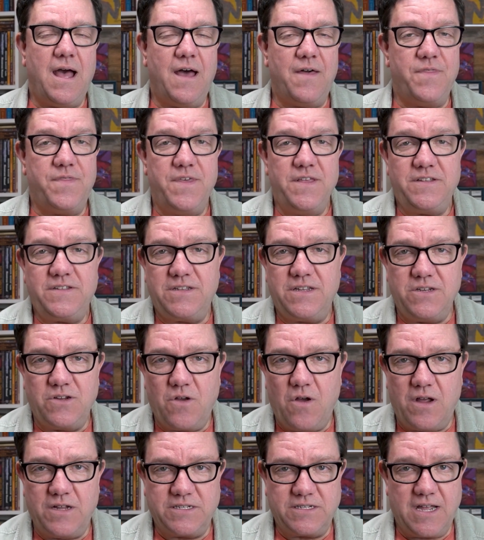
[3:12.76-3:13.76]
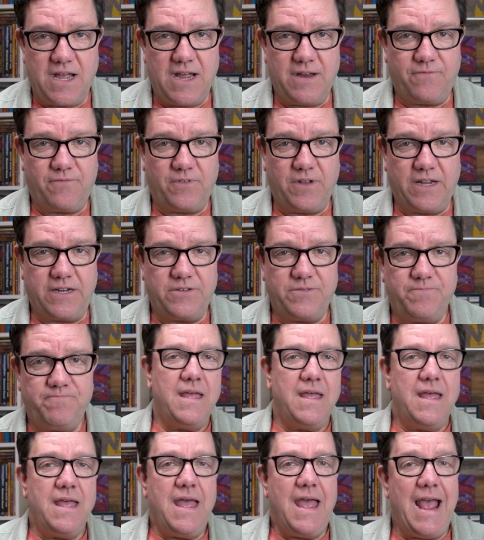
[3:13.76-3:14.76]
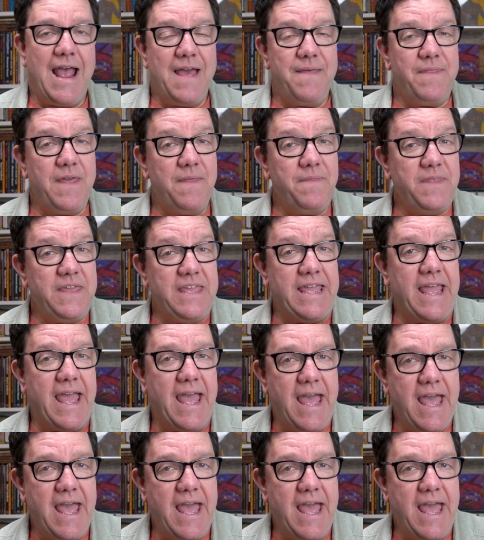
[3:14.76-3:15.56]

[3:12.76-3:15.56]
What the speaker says: this can cause conflict. And then the